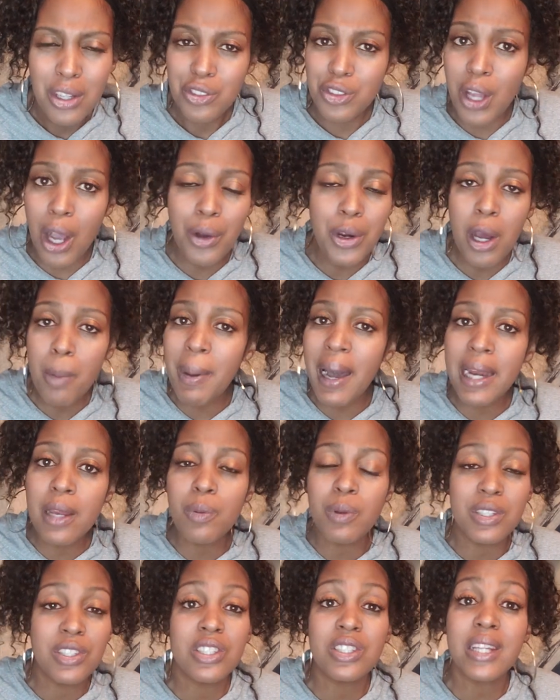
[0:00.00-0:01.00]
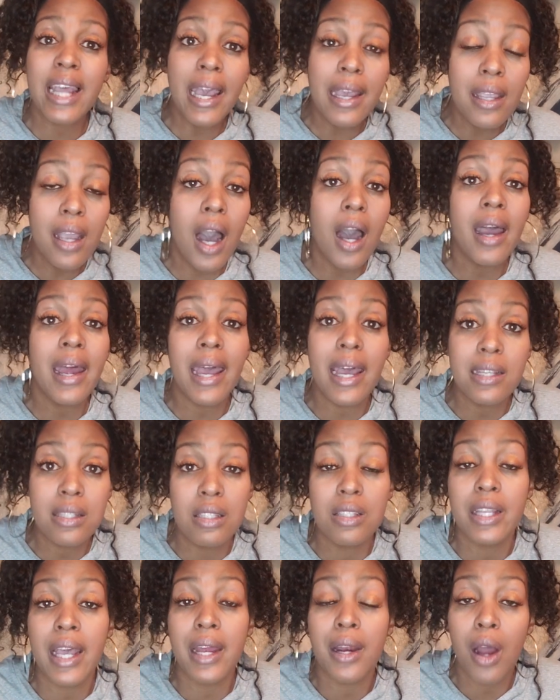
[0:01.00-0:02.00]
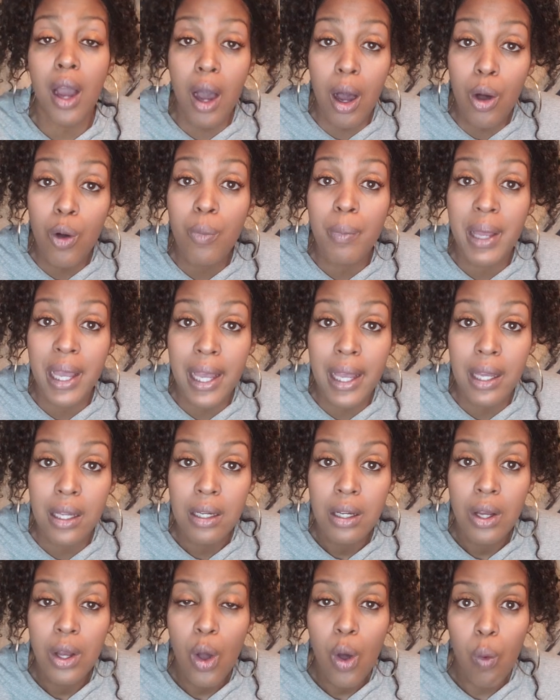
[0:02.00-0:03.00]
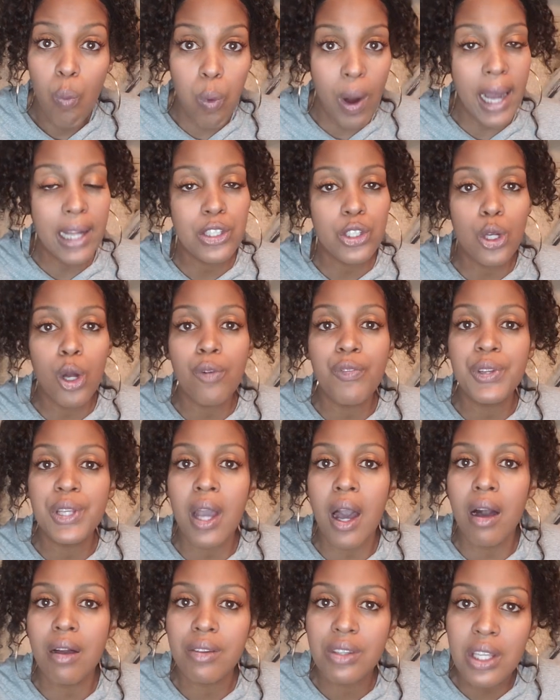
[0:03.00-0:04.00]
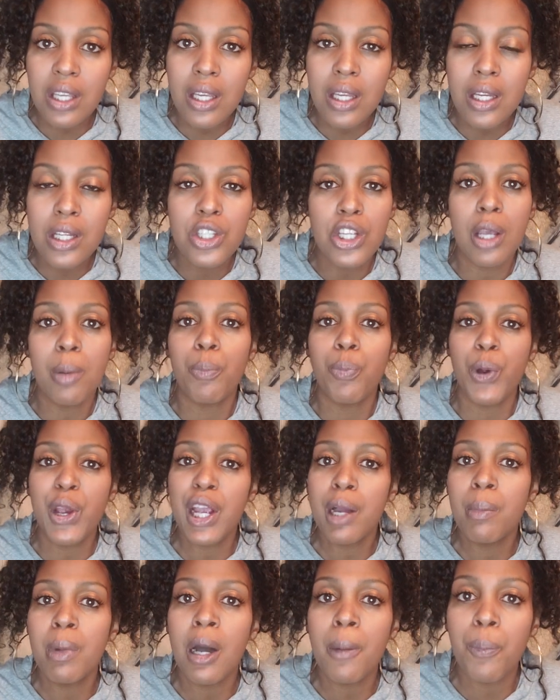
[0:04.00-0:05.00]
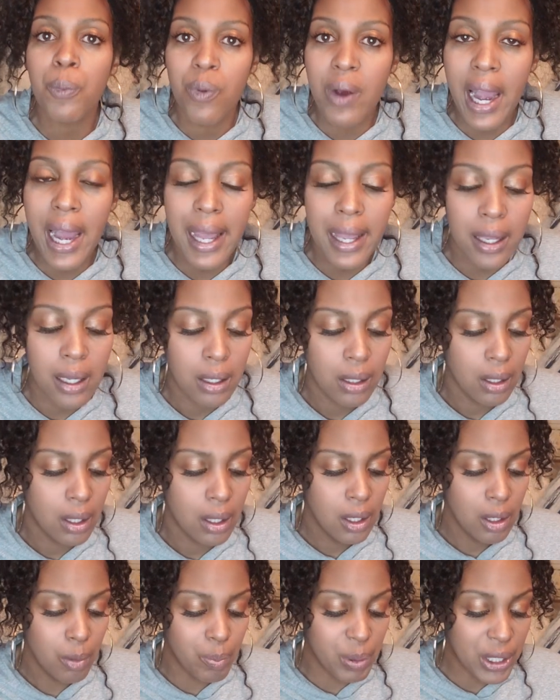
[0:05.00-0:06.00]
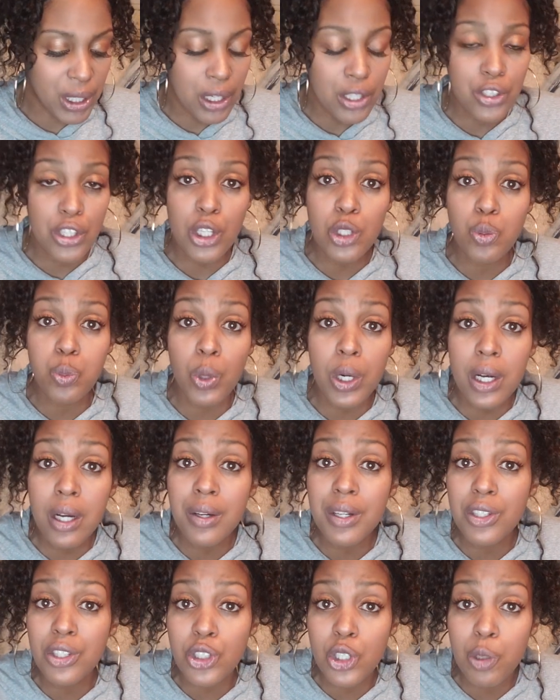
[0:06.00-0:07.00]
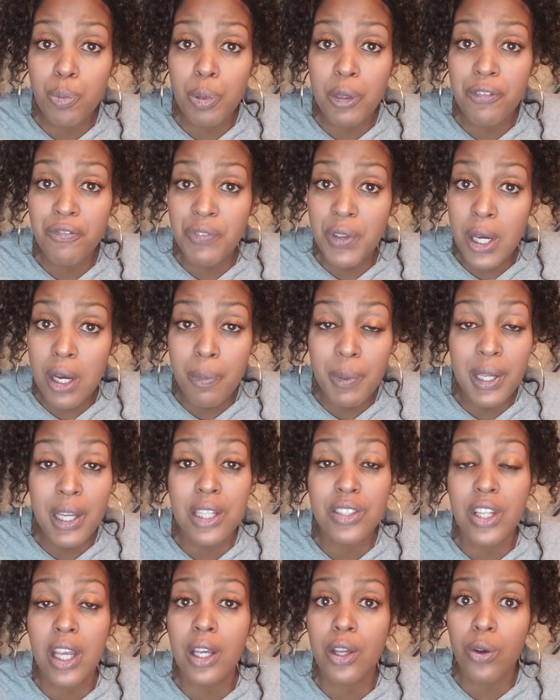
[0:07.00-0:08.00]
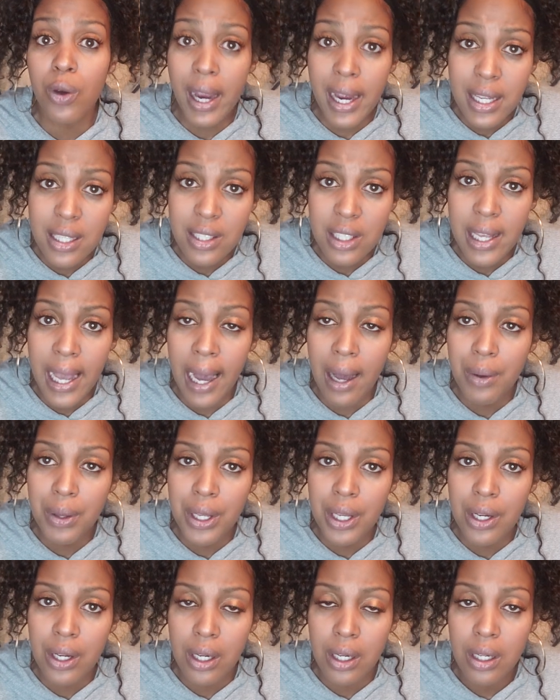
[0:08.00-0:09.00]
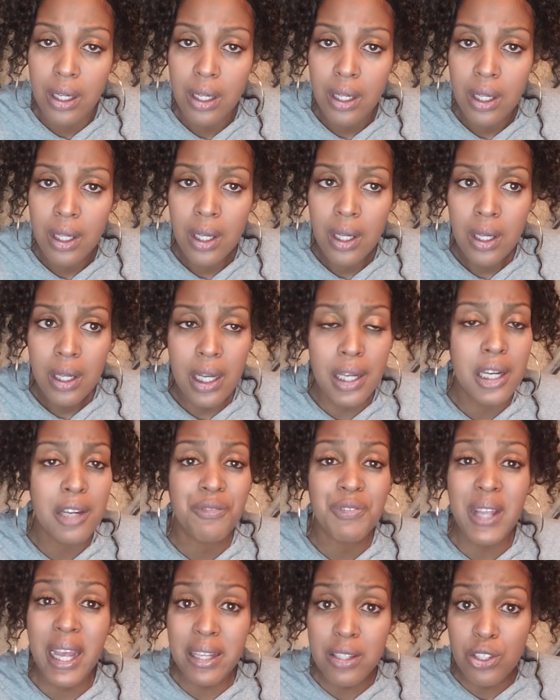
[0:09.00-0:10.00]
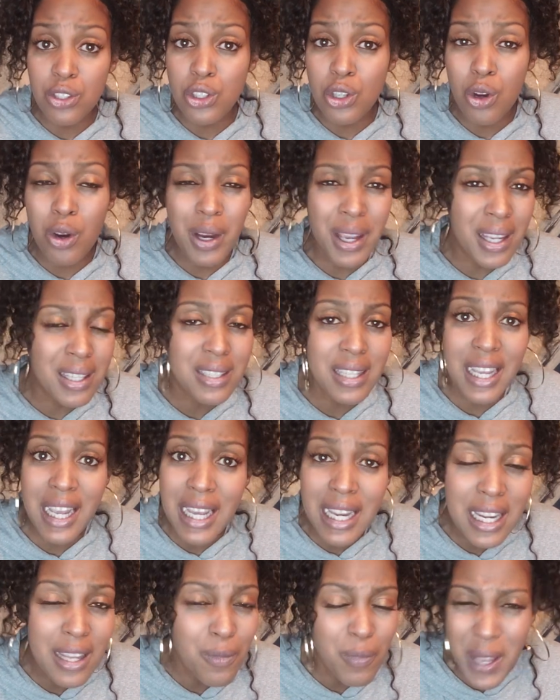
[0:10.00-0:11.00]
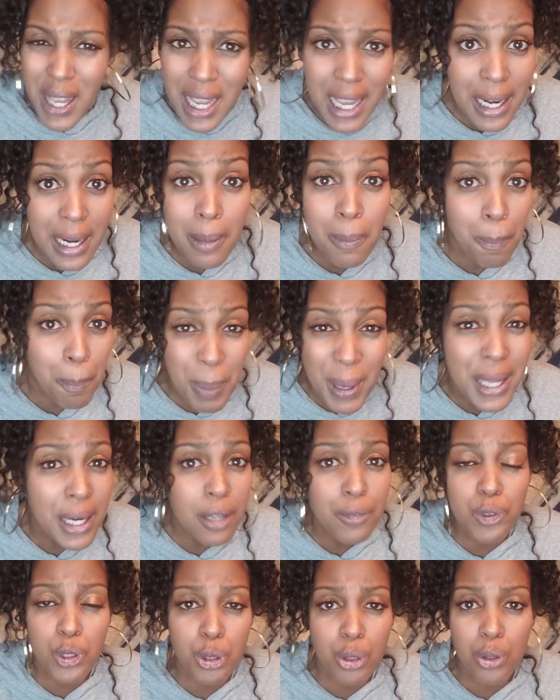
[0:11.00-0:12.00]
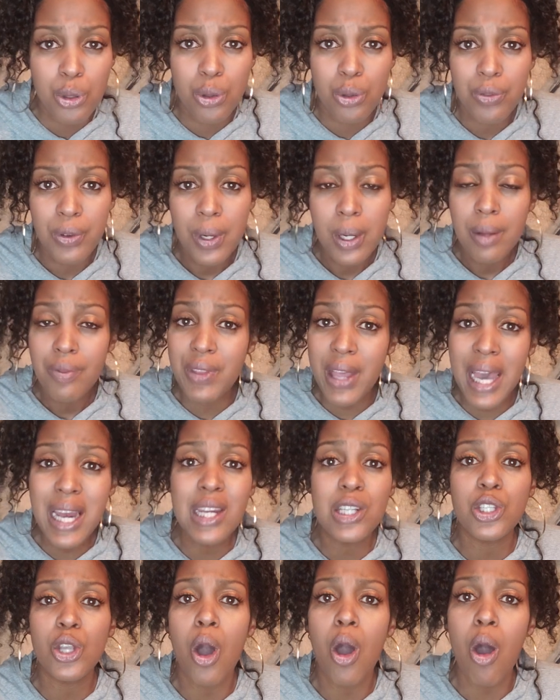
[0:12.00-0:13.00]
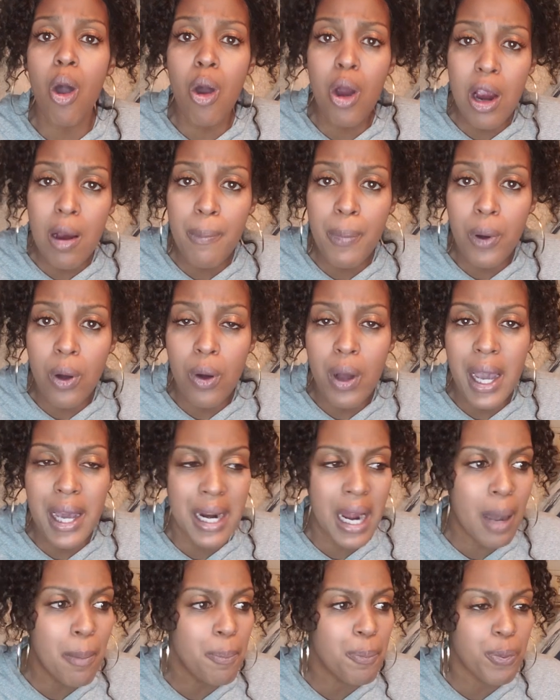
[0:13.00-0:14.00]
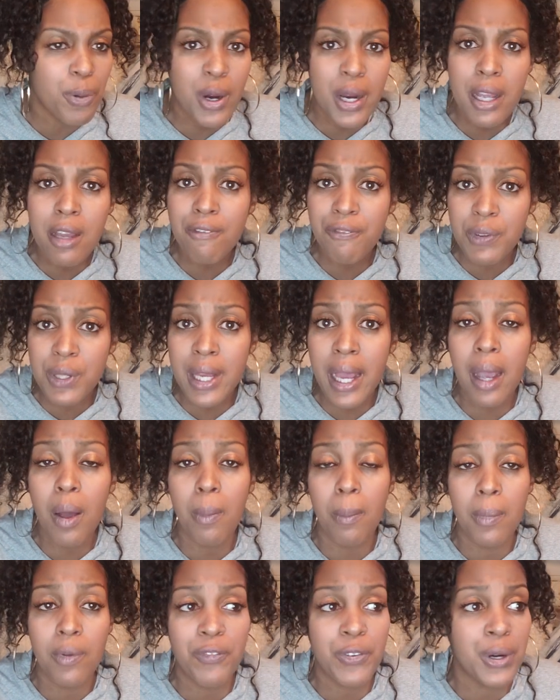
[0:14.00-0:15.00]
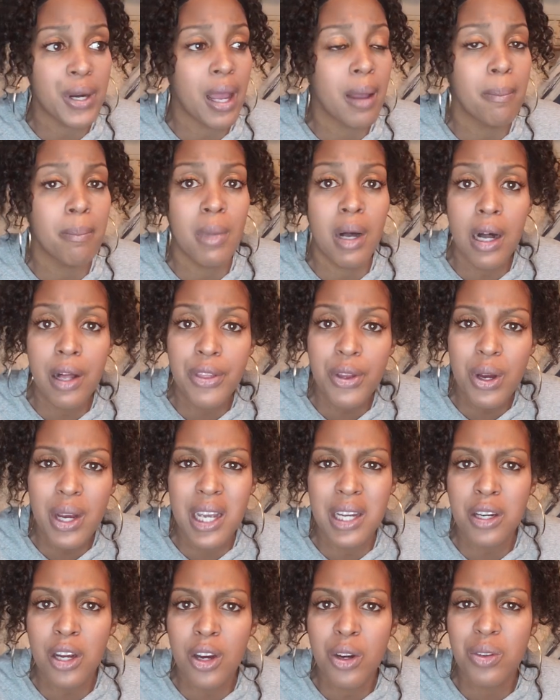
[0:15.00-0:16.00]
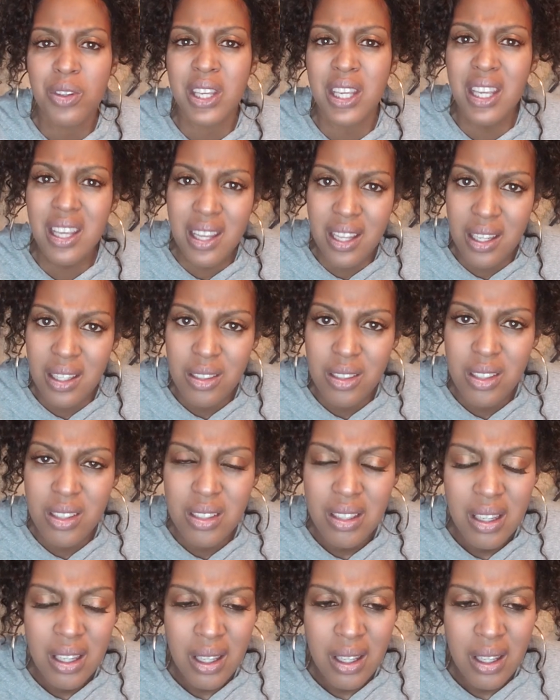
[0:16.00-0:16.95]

Don't nobody, stay y'all asses at home, man. Watch over y'all kids and bring them up right. Because this world is to be feared because they crazy out here. And if that story is any bit of truth, that is horrible. And I'm praying for that mother and her kids.